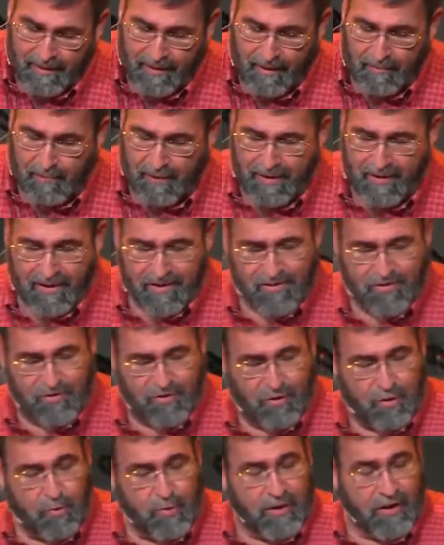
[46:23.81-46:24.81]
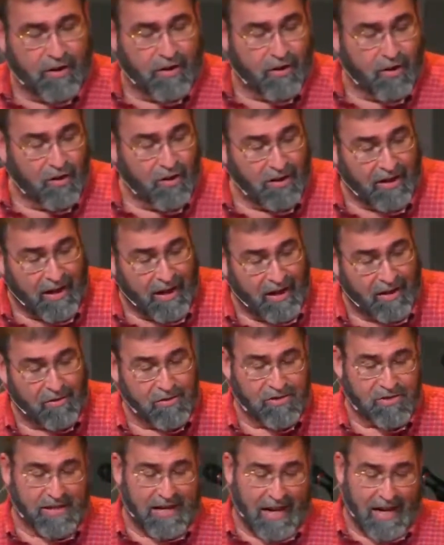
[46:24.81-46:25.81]
and because doing good
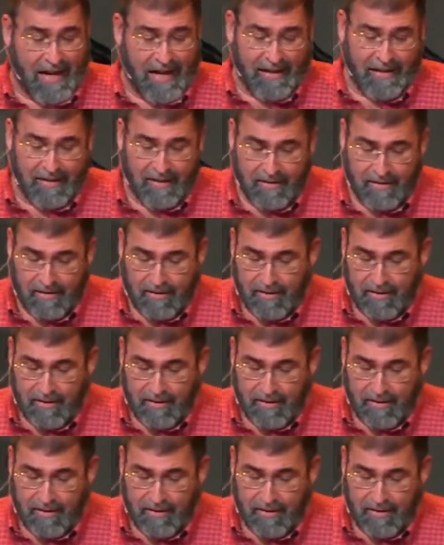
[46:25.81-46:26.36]
honors God,